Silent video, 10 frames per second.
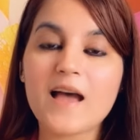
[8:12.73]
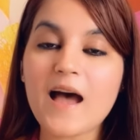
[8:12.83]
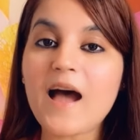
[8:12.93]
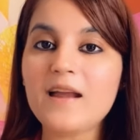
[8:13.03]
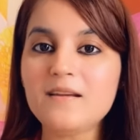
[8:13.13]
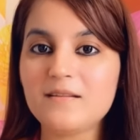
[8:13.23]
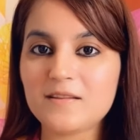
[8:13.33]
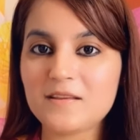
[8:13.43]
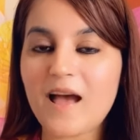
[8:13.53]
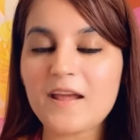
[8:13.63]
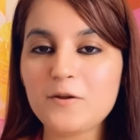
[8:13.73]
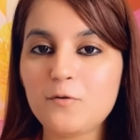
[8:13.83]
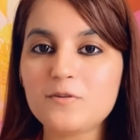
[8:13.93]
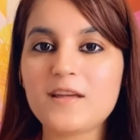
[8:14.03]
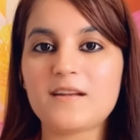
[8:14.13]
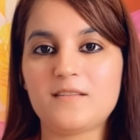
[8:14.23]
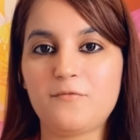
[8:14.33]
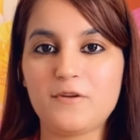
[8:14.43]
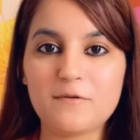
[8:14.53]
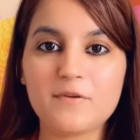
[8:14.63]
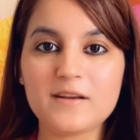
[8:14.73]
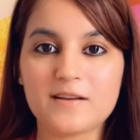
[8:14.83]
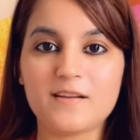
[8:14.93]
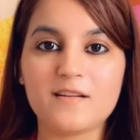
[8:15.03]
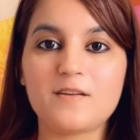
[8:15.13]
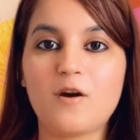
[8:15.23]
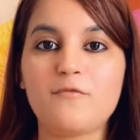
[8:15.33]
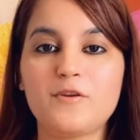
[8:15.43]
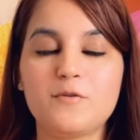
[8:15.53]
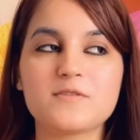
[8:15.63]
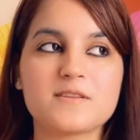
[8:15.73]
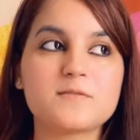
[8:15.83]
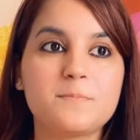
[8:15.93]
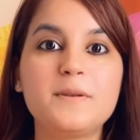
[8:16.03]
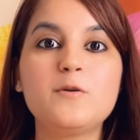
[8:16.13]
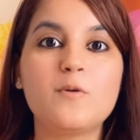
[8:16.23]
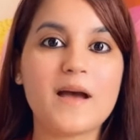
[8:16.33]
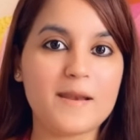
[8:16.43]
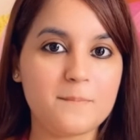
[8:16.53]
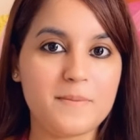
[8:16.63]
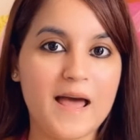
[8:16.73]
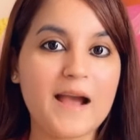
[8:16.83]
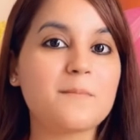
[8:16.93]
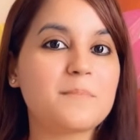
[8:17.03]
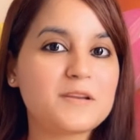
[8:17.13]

And I know that the favorite color of yours is blue and black,